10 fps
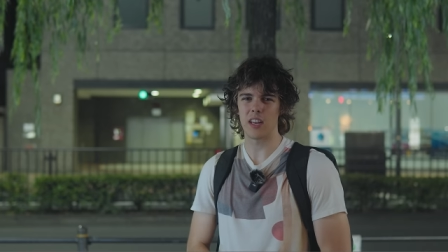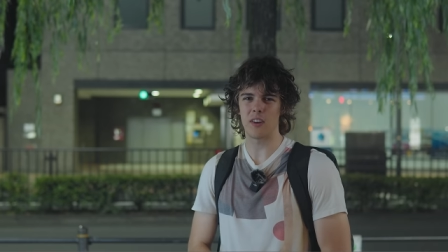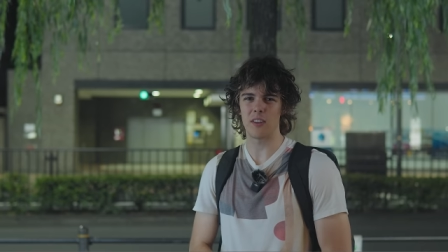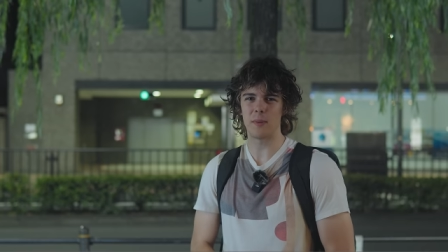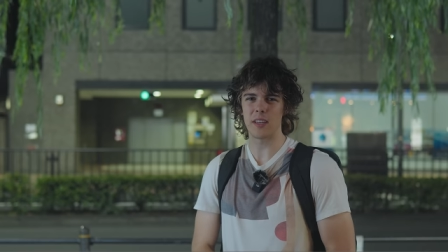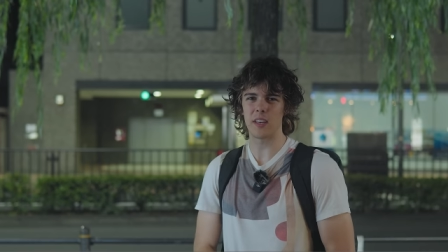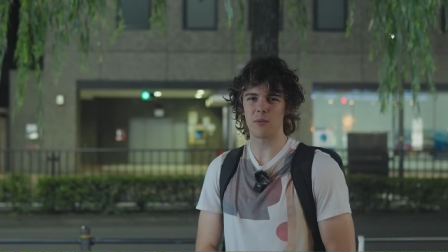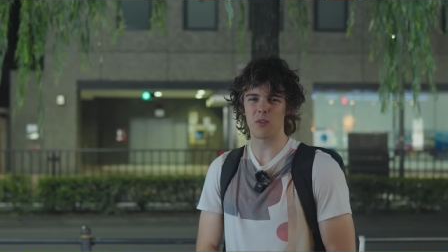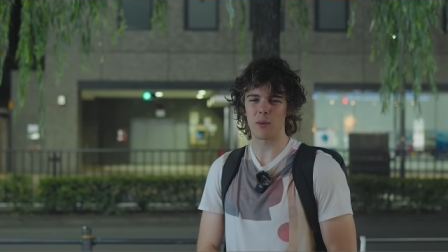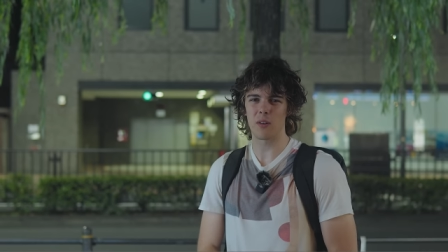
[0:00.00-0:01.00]
Anyway, speaking
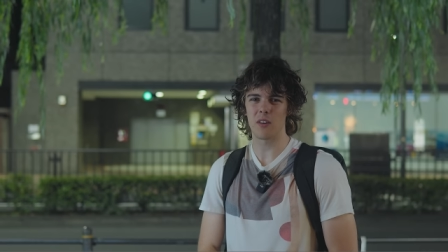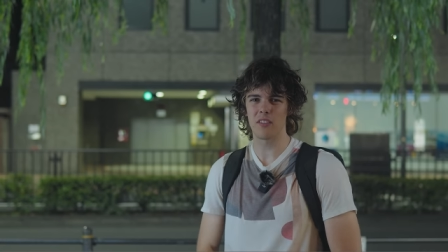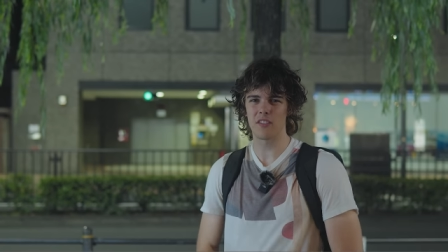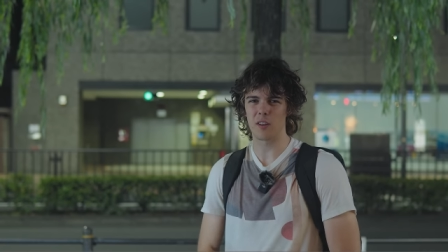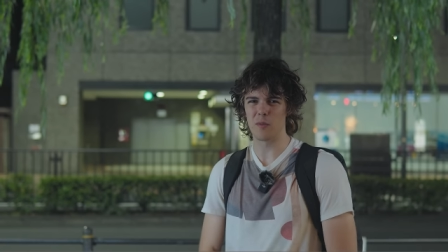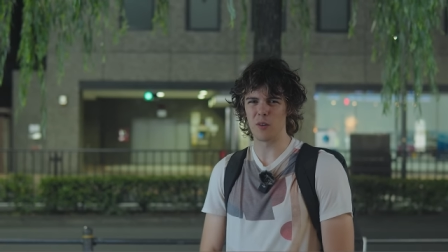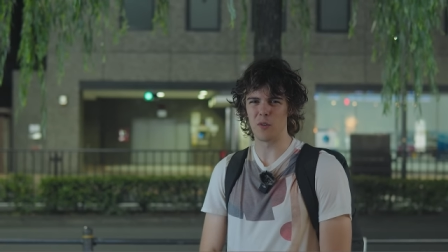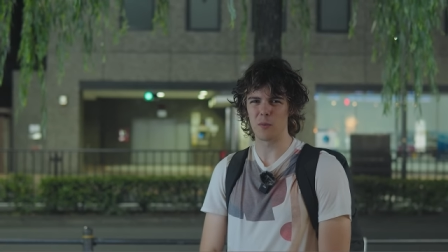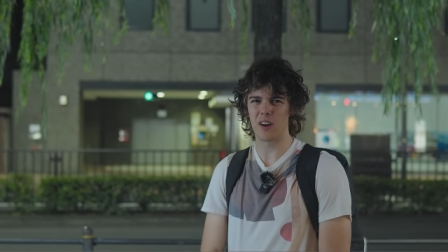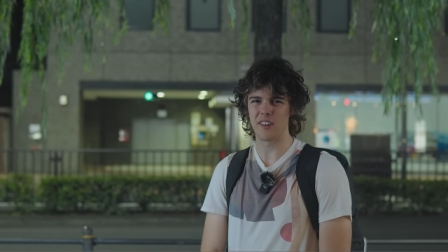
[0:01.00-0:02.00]
of grammar, let's talk about verb